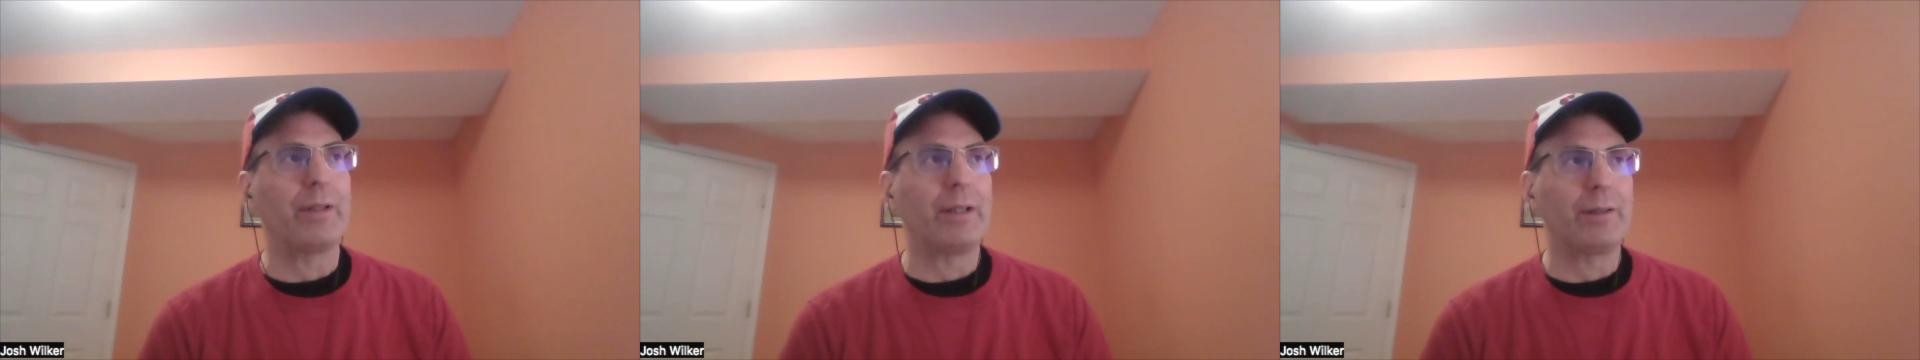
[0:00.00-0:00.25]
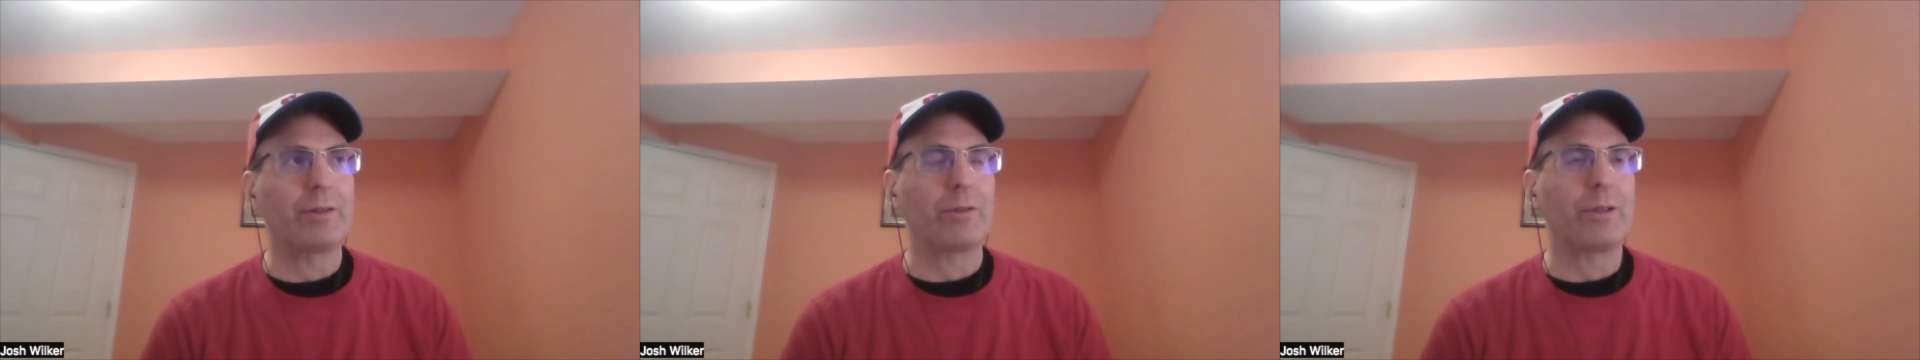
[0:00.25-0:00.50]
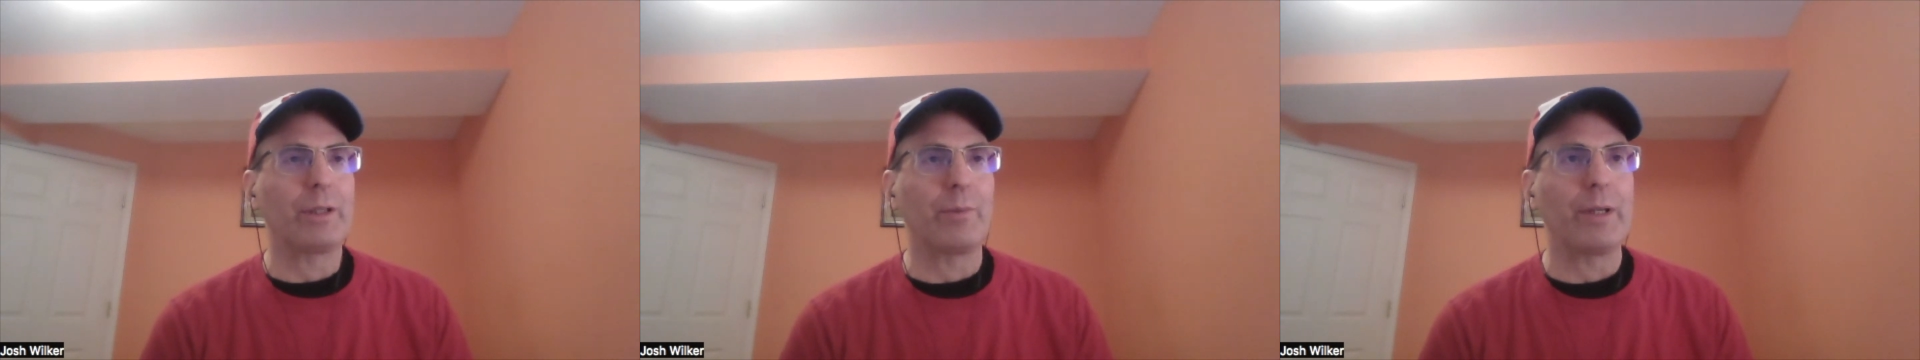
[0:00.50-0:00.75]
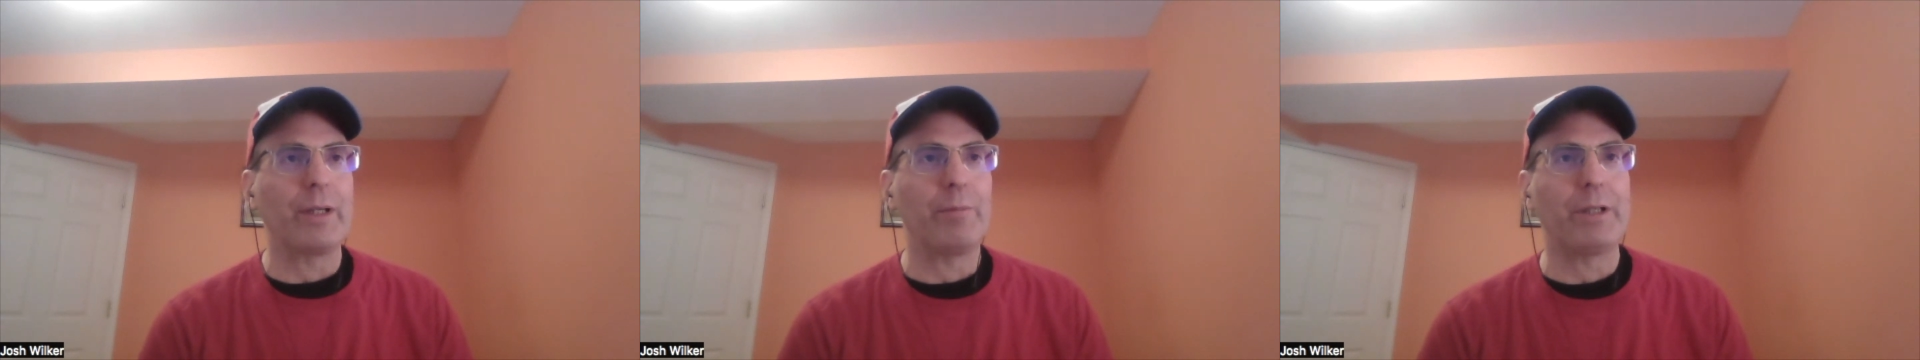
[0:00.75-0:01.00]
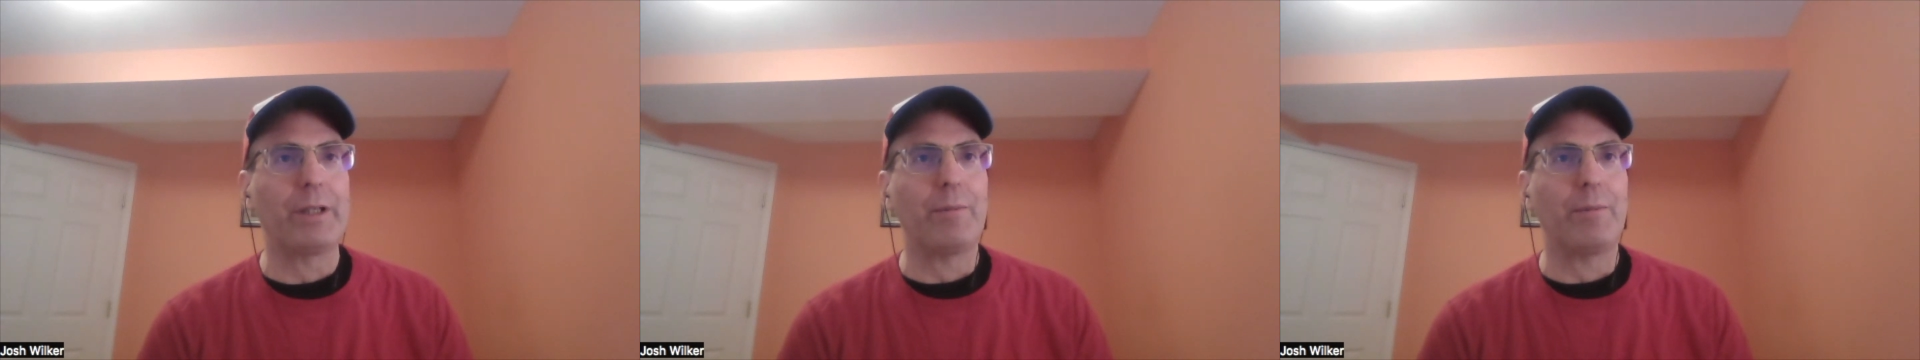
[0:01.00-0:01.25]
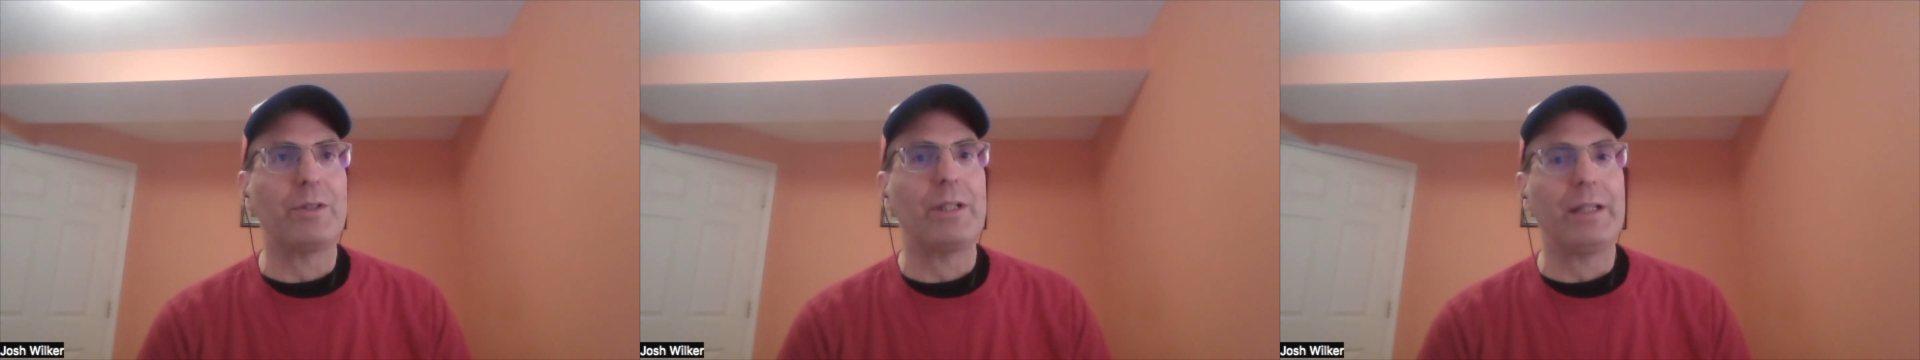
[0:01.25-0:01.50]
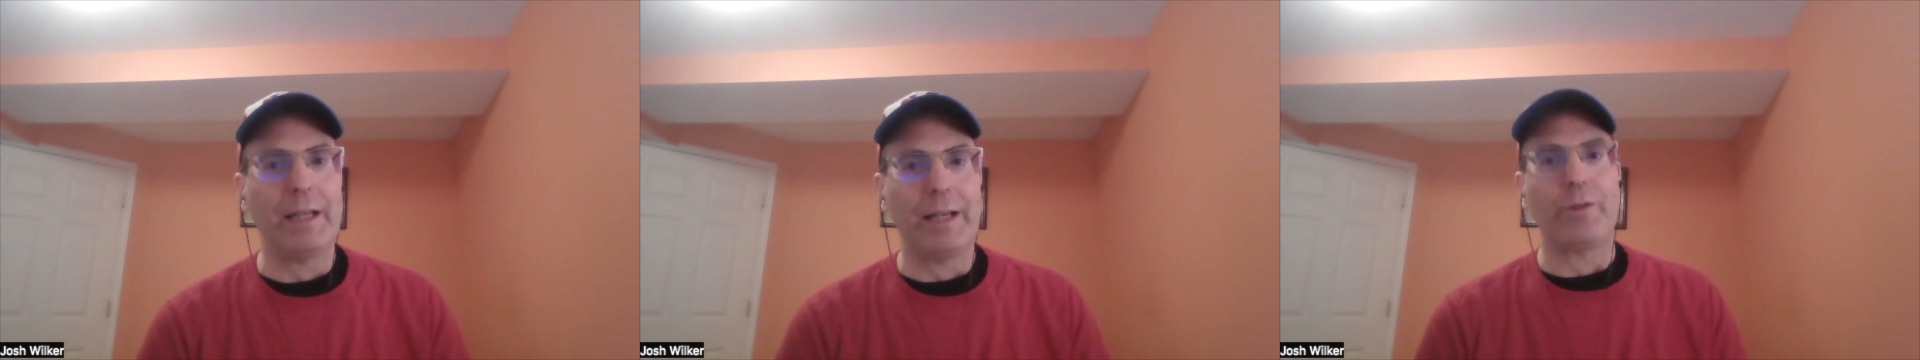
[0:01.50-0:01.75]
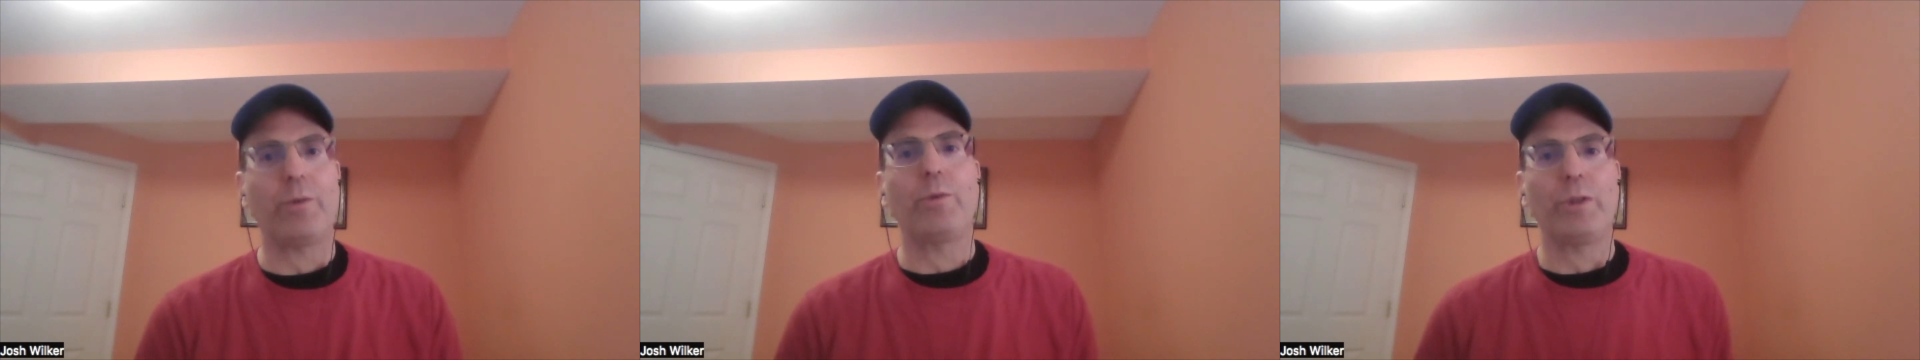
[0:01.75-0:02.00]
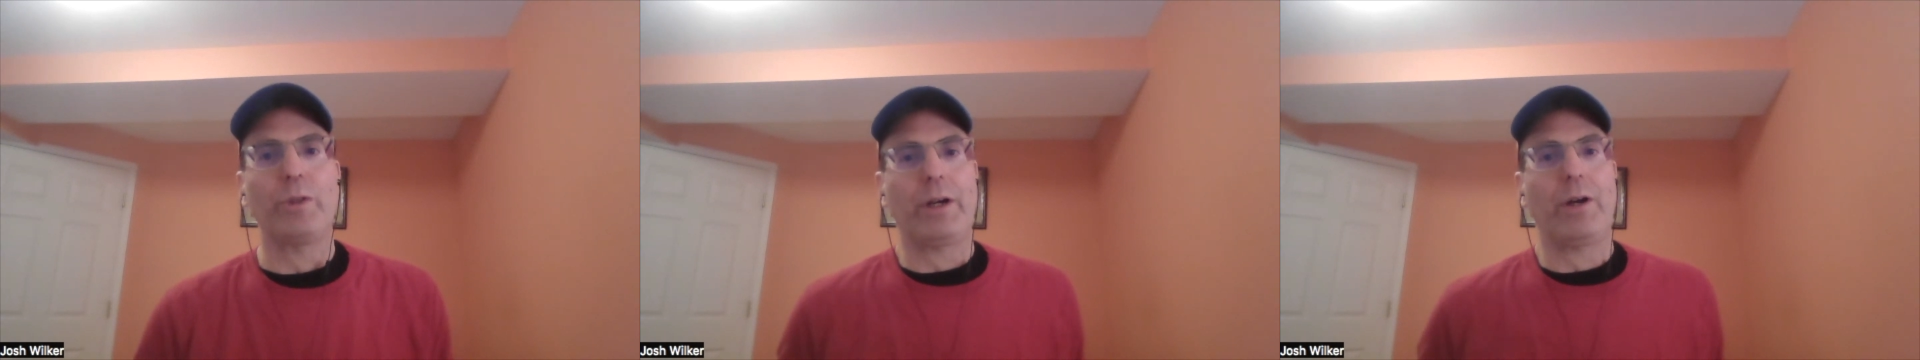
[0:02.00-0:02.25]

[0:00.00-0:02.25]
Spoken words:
And certainly when he became a teenager, it was like,